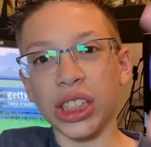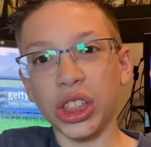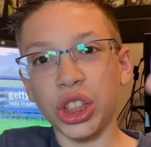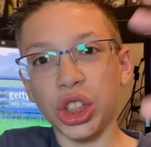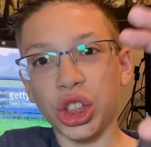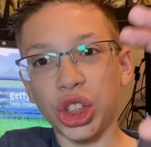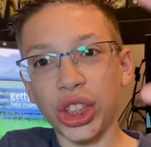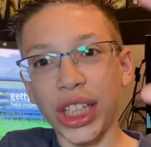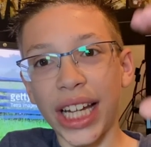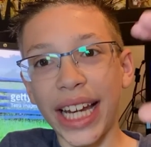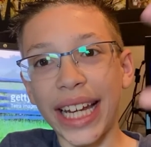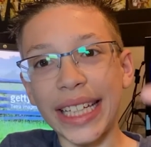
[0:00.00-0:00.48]

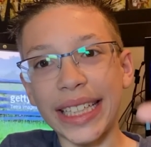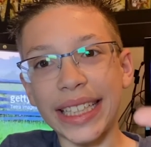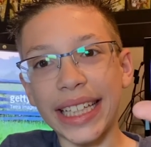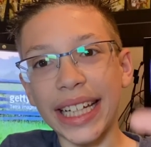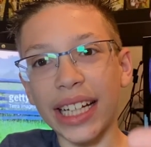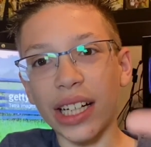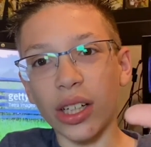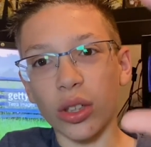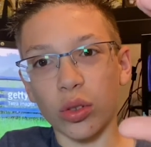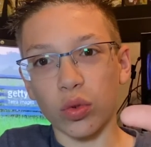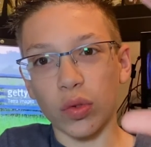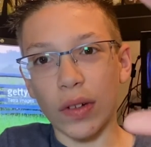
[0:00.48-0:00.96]

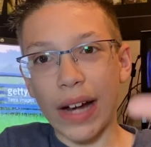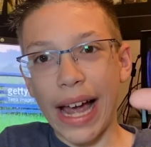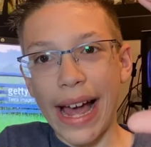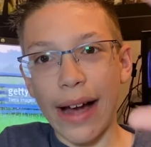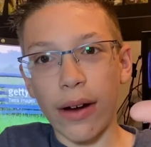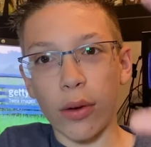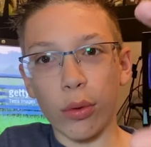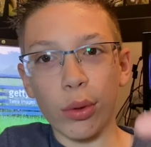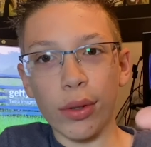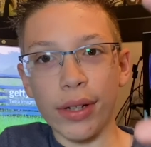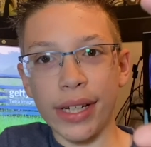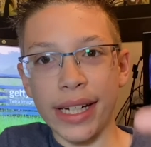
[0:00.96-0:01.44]
shaking
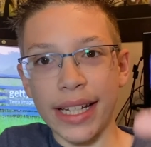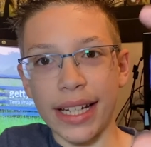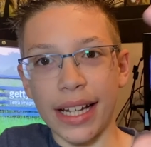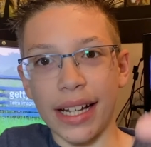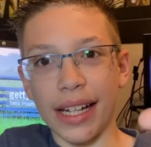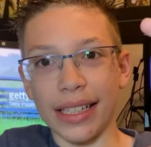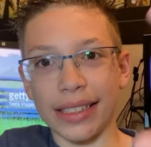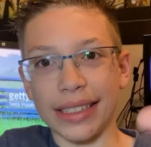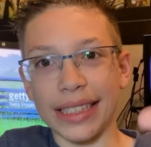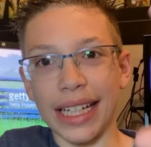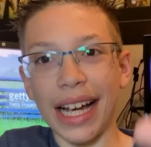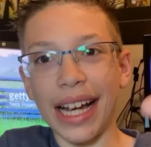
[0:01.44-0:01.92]
around
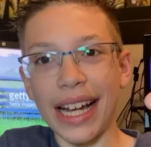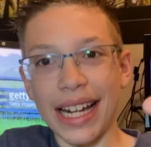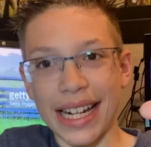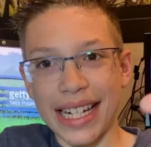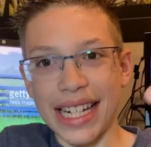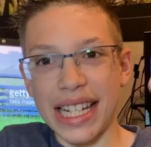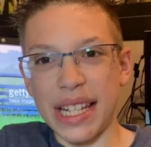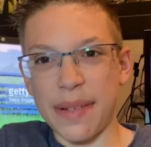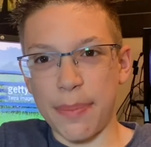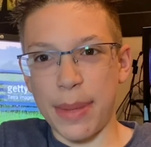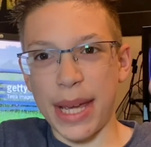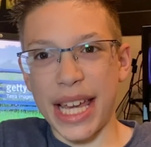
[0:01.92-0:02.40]
a
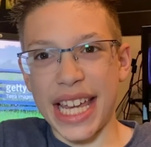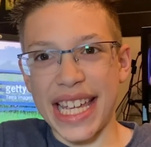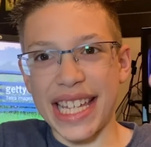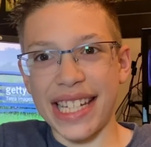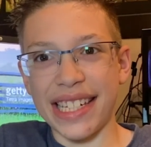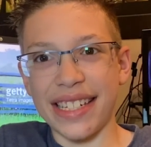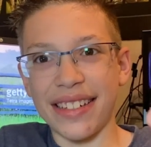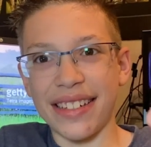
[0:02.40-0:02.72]
tiny bit.